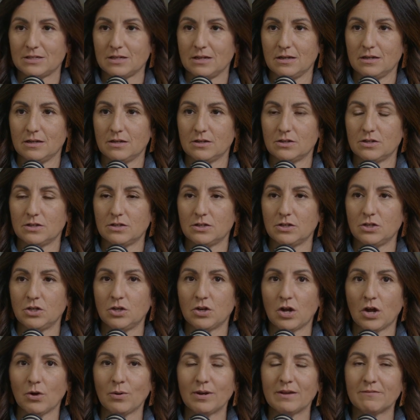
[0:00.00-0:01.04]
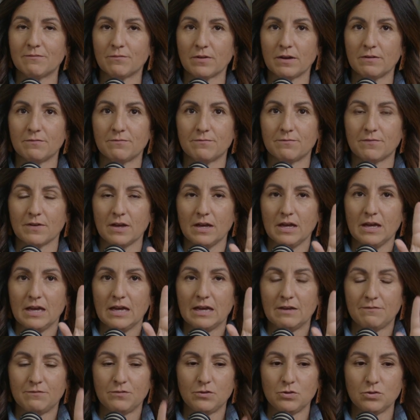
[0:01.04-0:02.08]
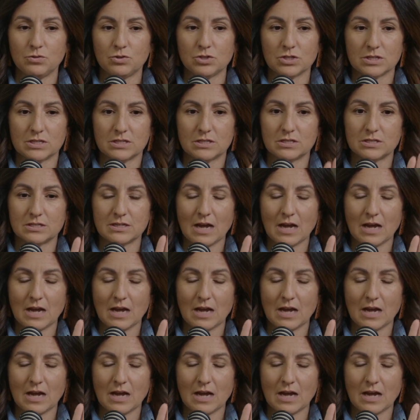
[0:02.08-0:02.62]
Mm-hmm. You know, if if if you just